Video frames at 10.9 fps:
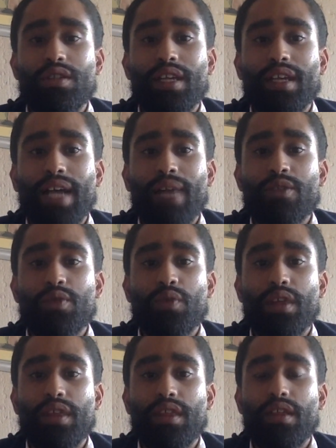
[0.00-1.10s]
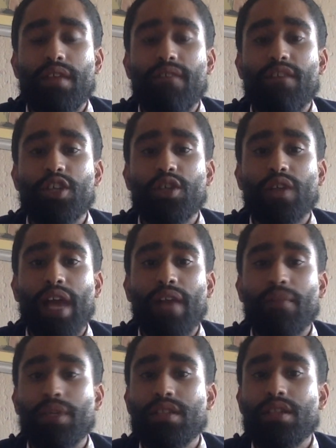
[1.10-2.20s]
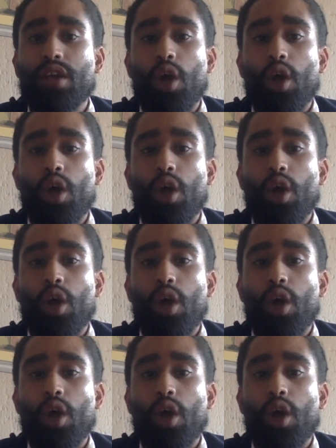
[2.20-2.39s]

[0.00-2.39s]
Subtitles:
So essentially, you need to ensure that